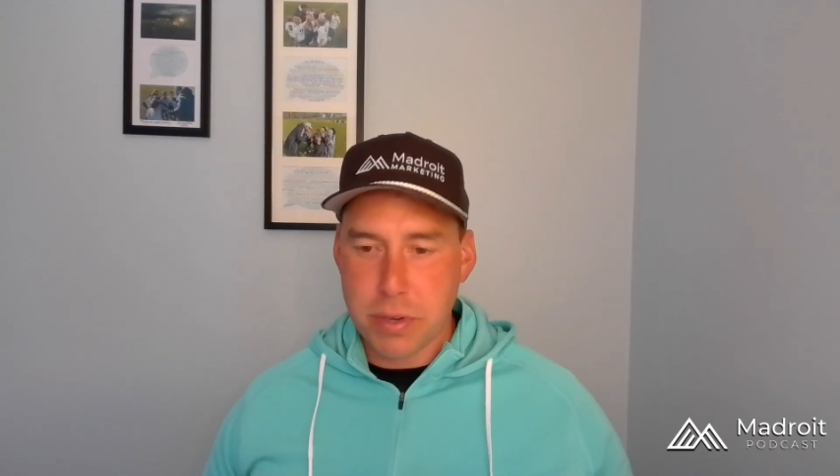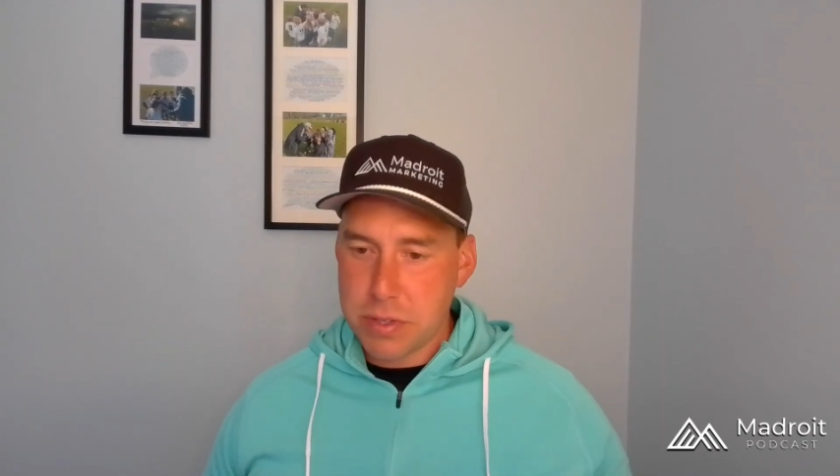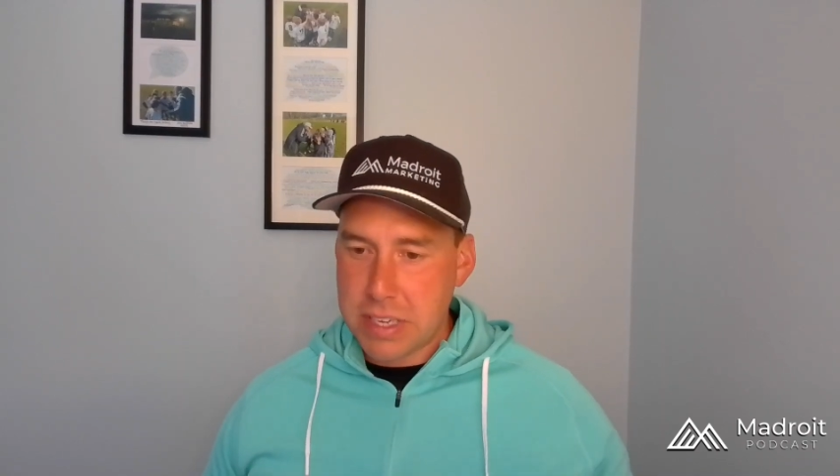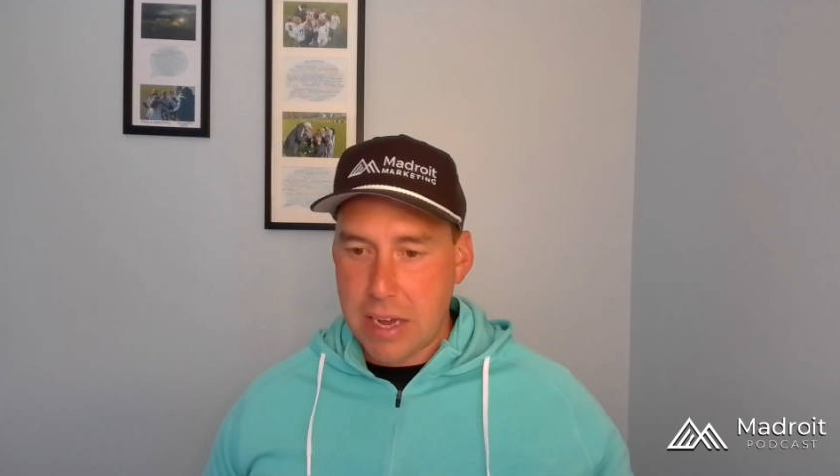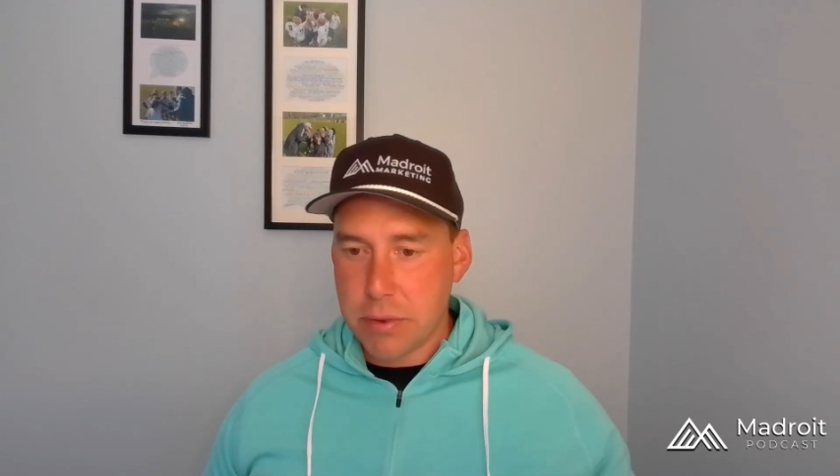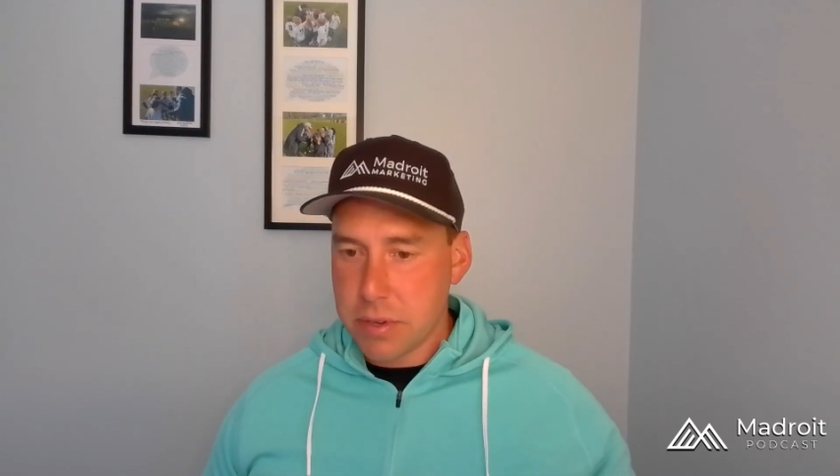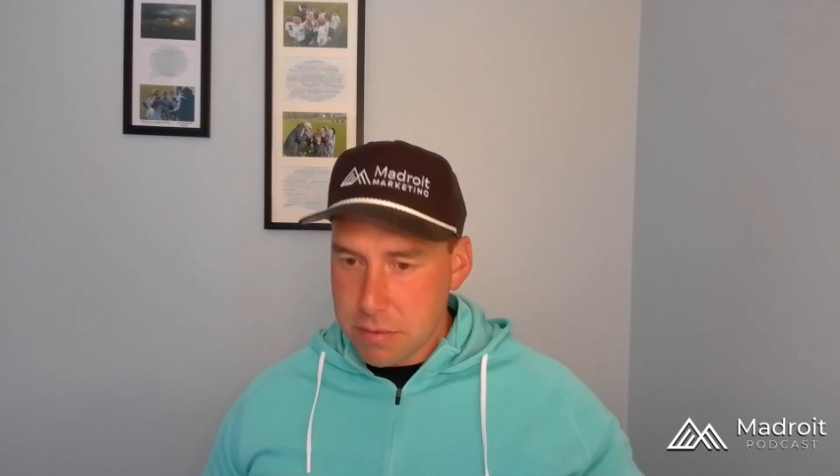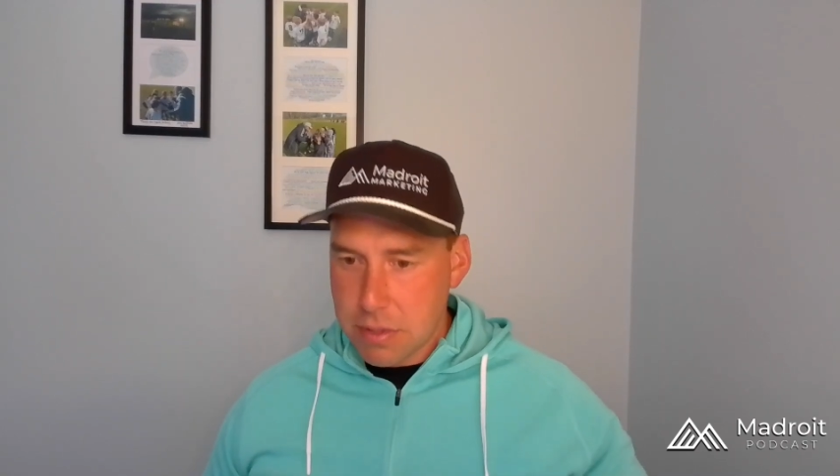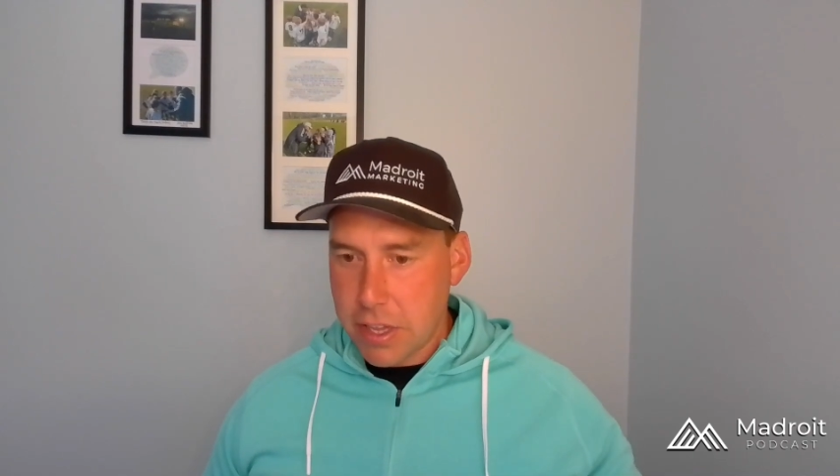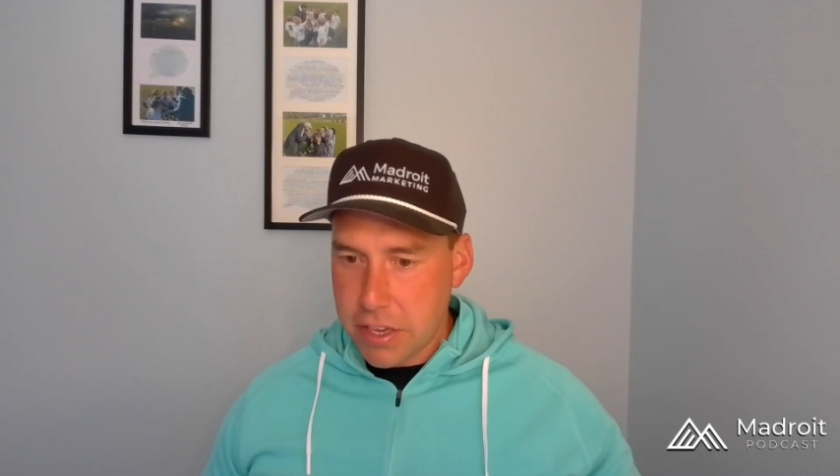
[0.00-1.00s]
to sound
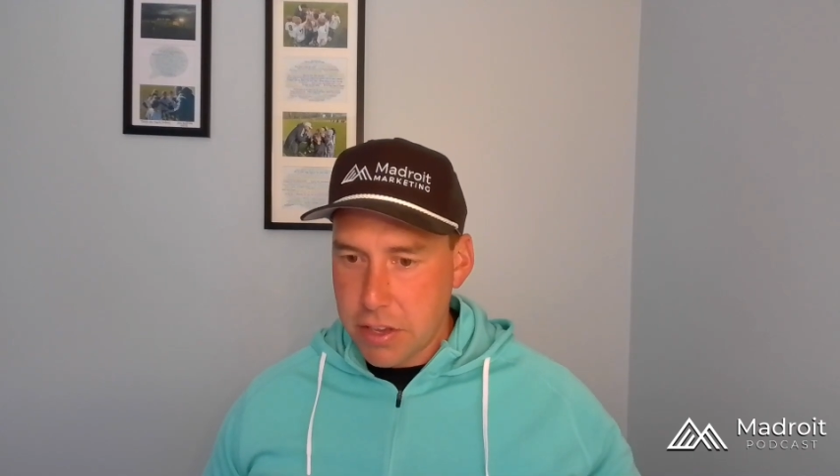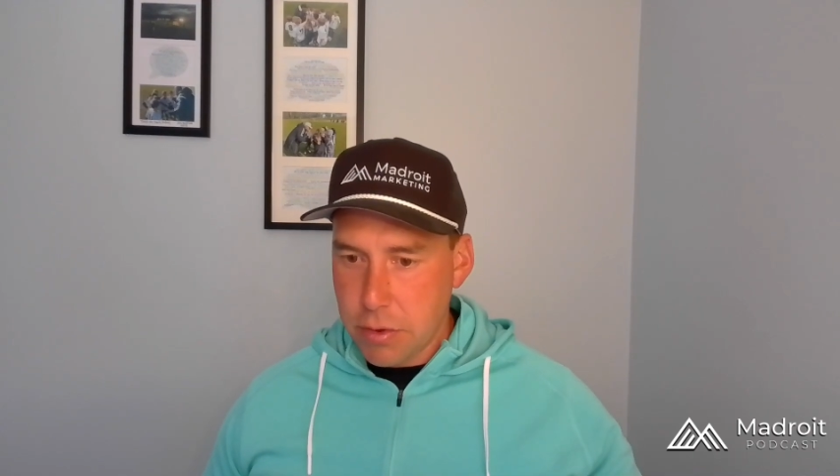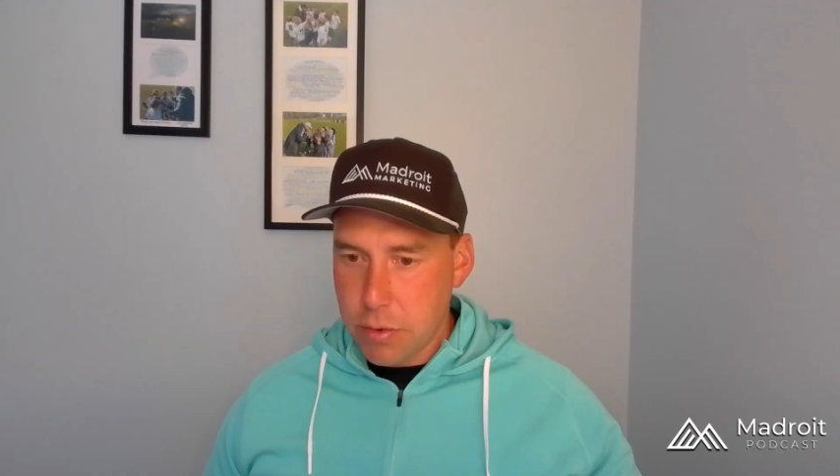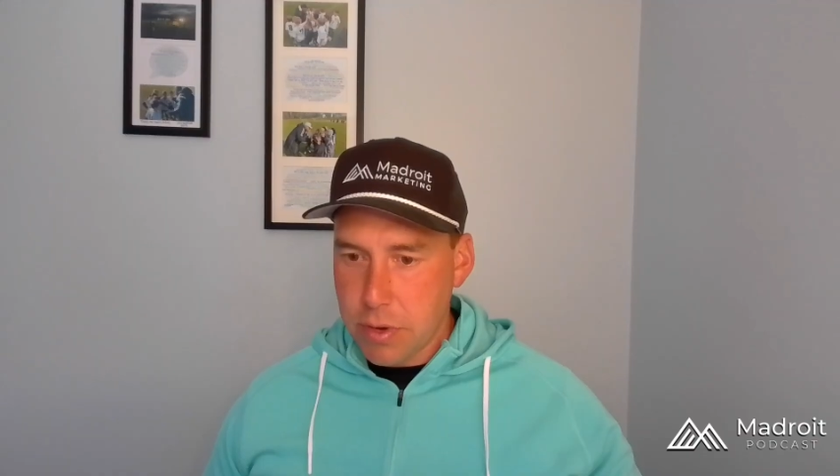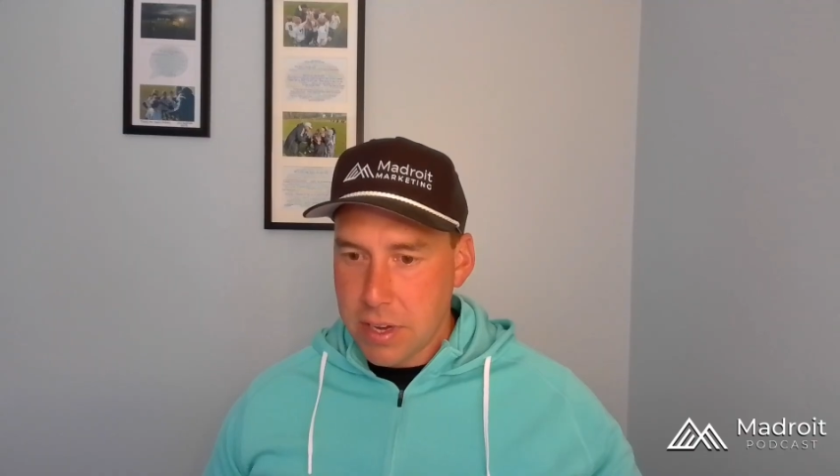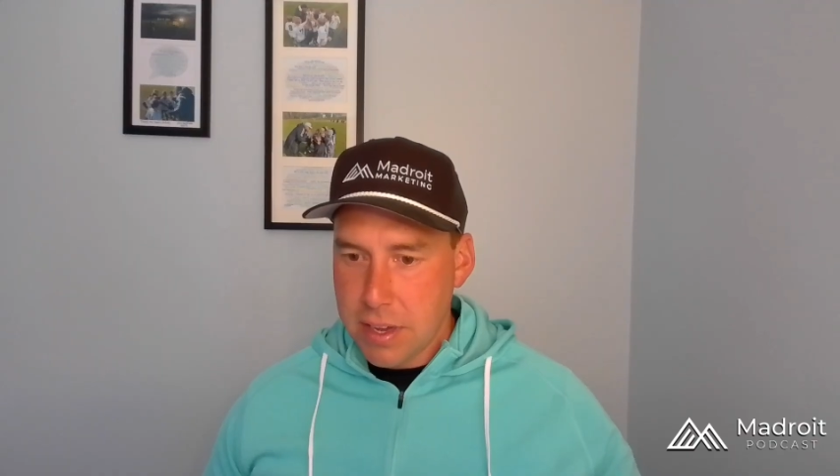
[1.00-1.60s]
like you.